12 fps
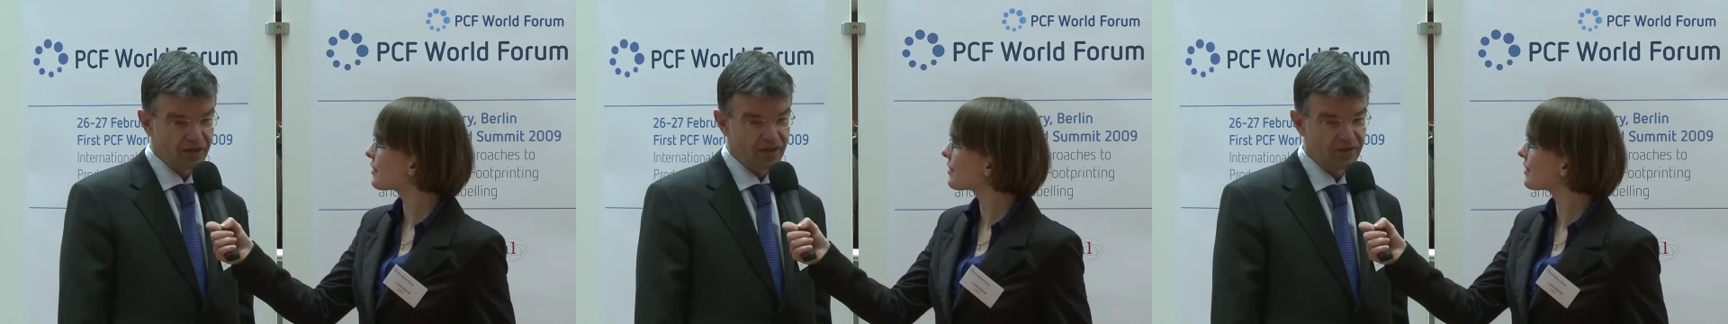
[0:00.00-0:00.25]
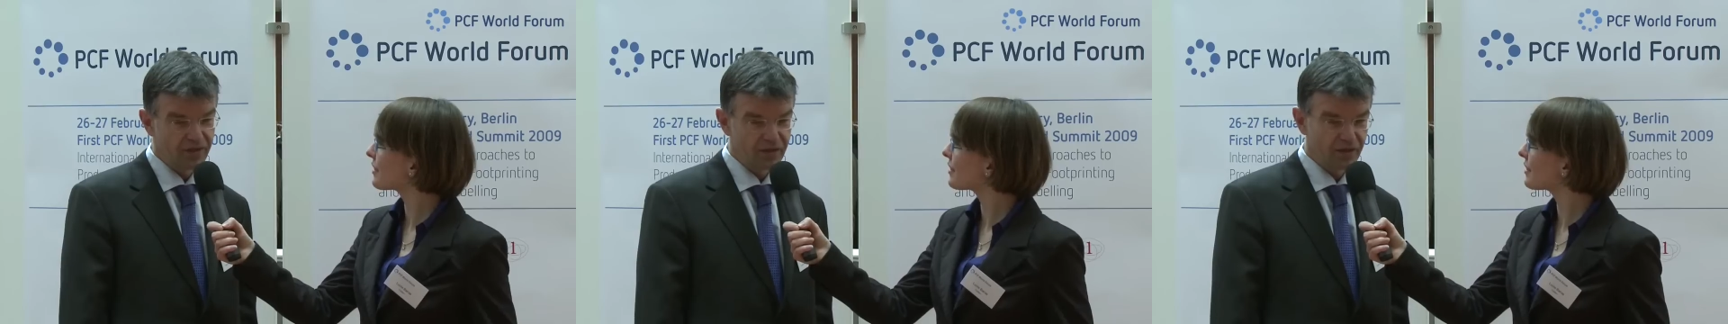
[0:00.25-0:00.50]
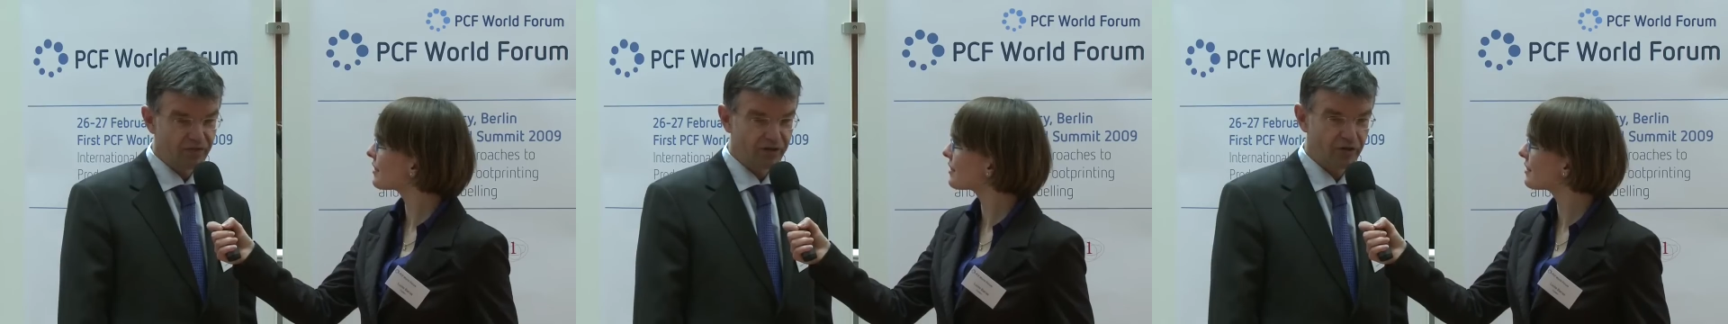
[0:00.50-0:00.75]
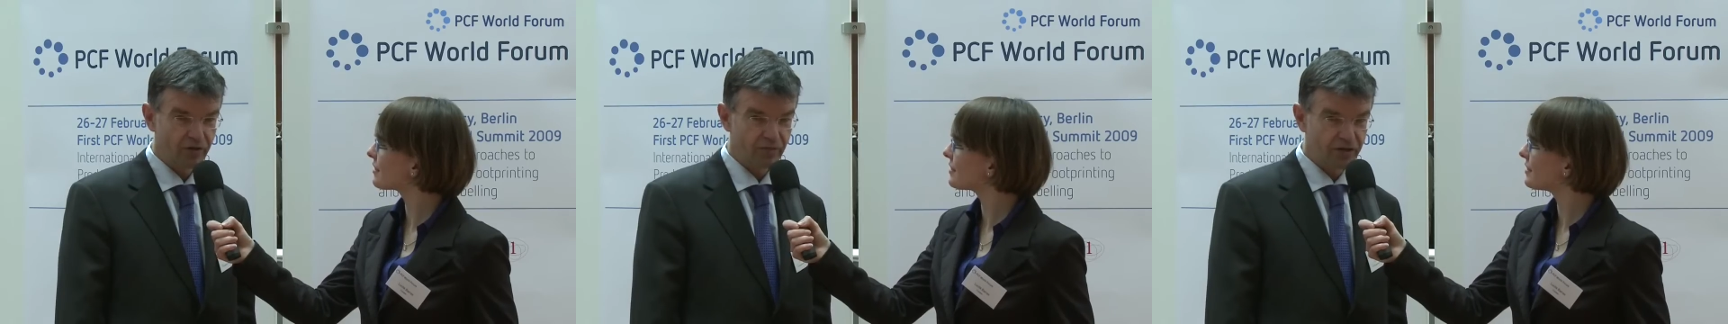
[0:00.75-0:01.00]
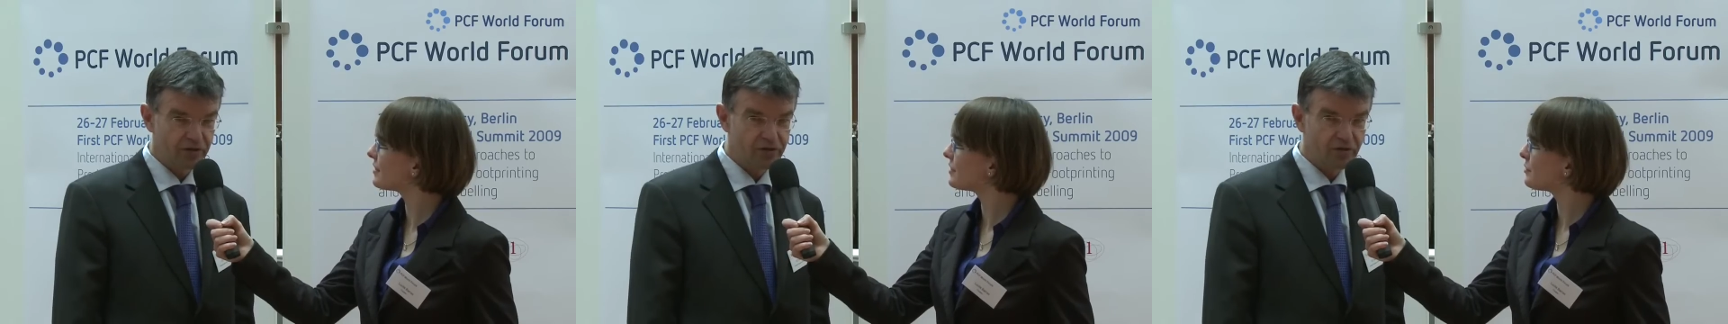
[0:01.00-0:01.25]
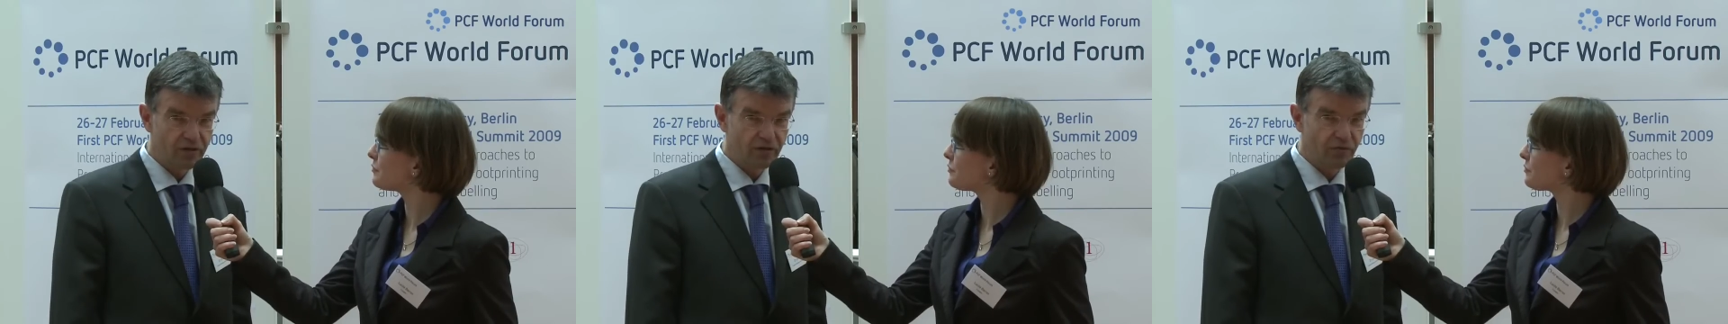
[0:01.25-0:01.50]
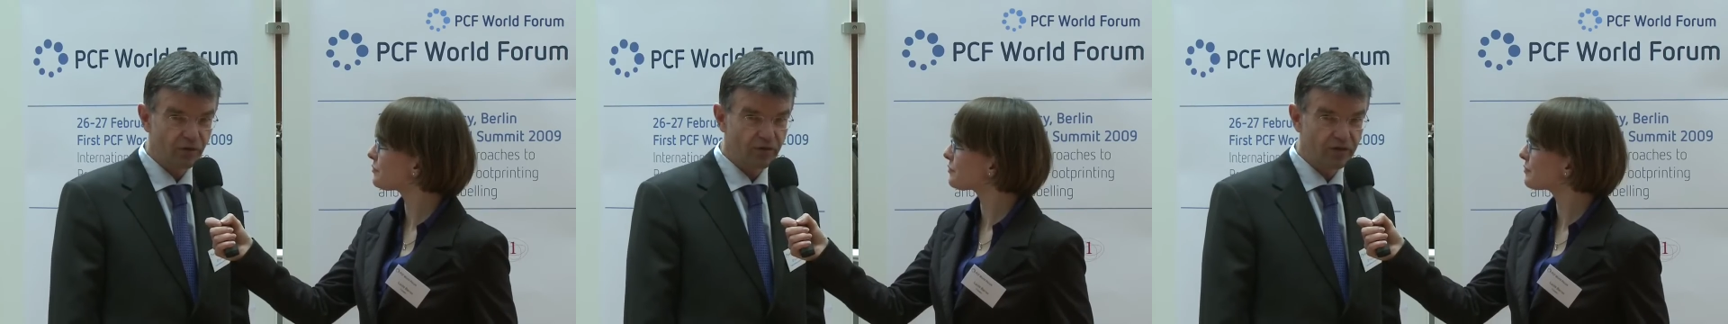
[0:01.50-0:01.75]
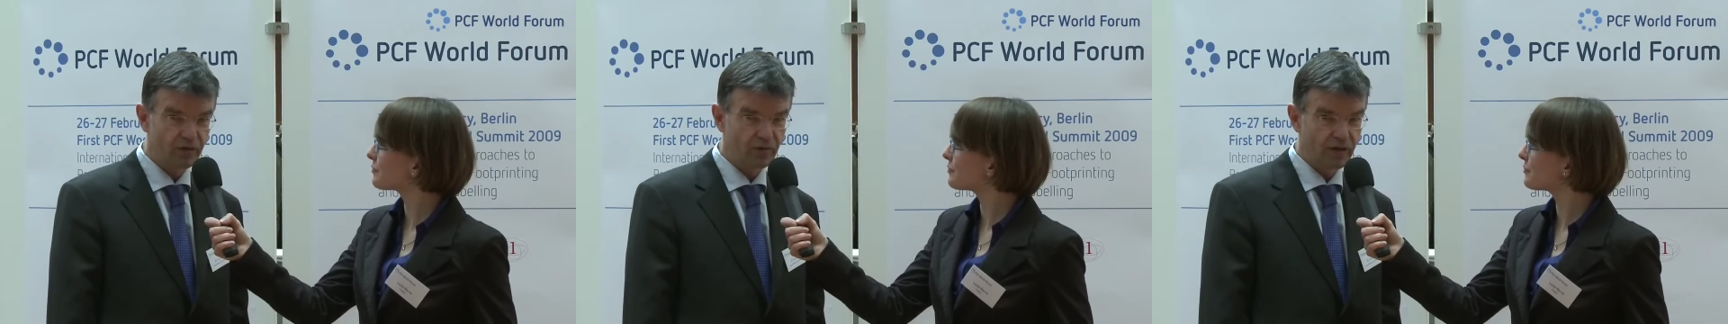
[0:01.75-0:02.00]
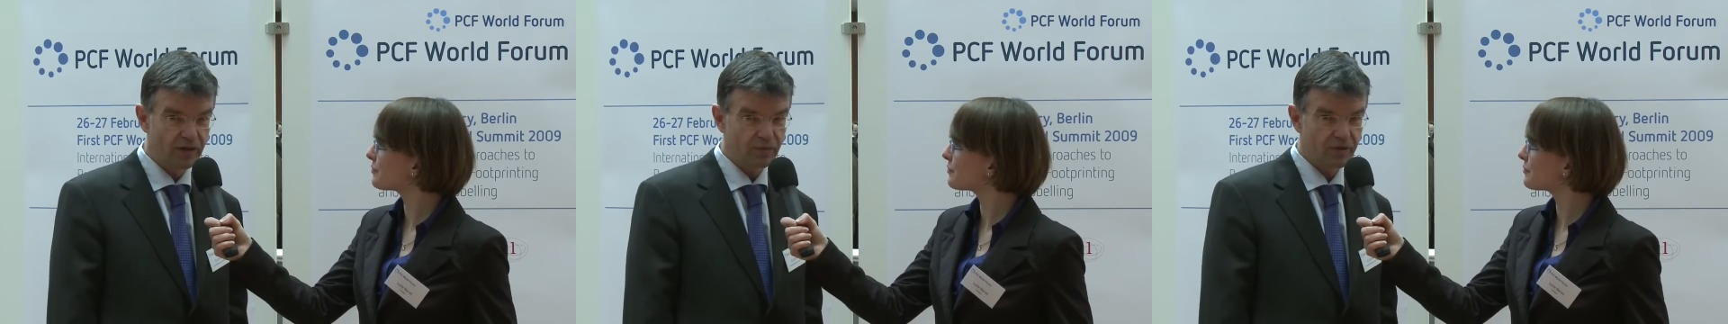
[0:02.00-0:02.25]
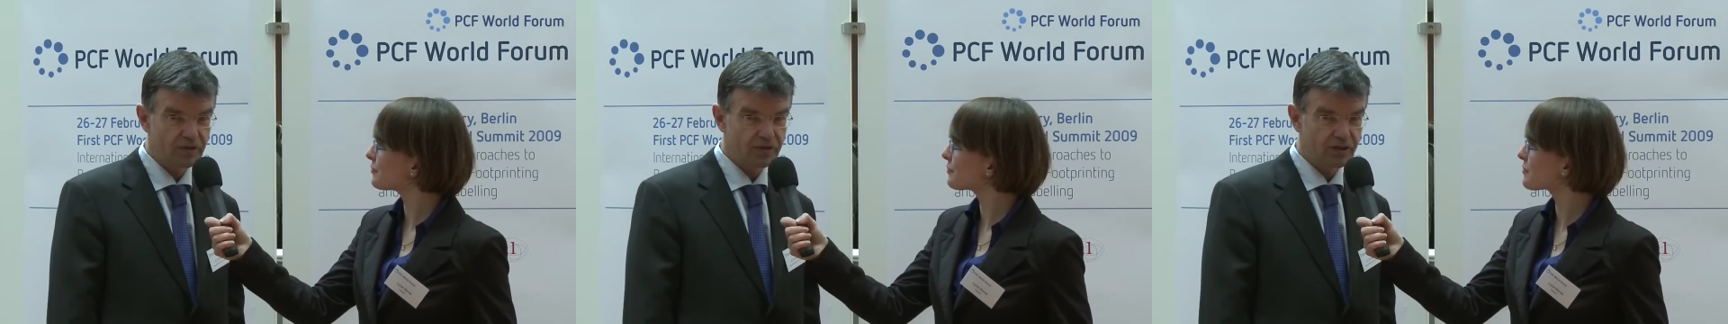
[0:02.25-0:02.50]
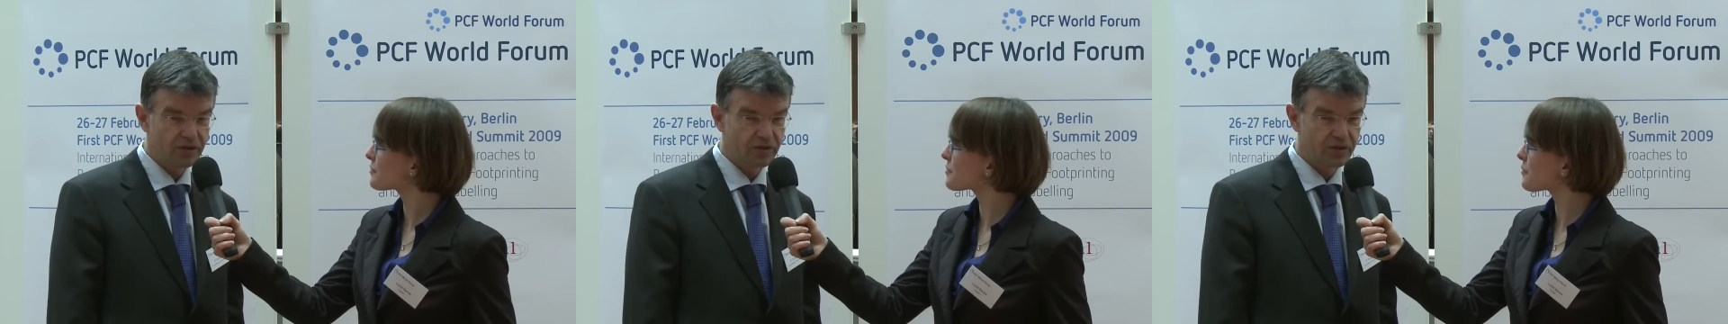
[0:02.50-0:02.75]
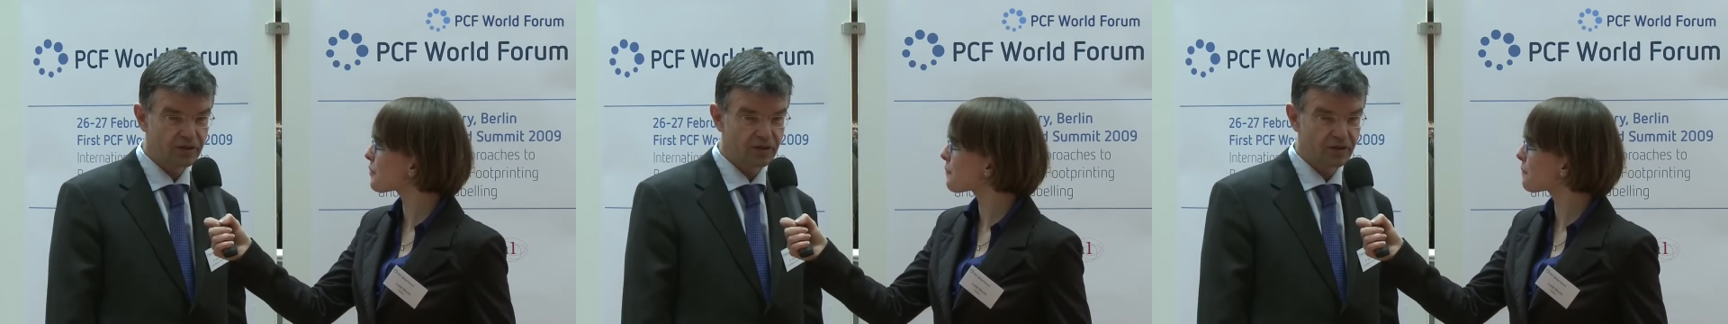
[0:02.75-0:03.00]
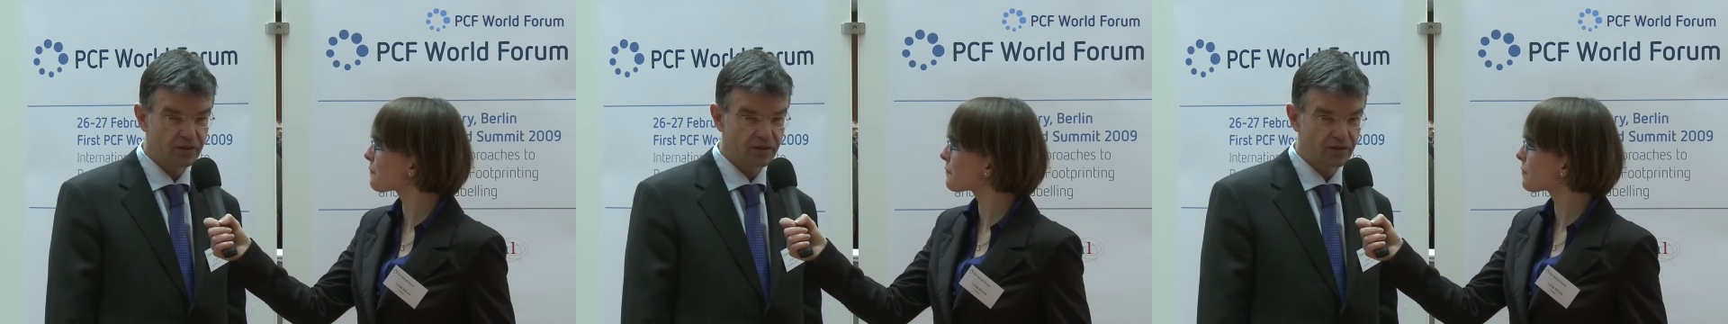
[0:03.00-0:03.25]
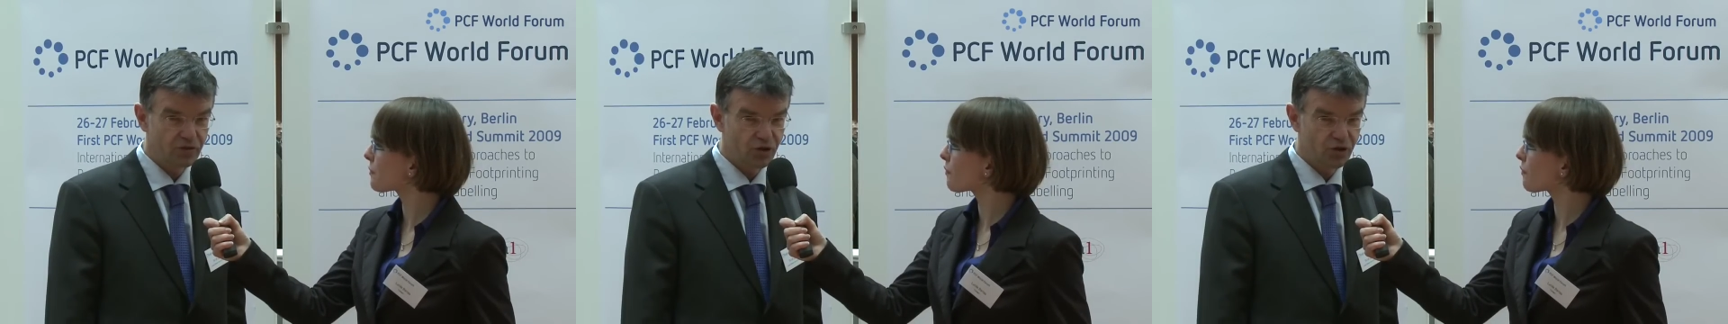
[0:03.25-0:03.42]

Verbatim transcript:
Speaker 1: in the Federal Ministry for the Environment here in, uh, in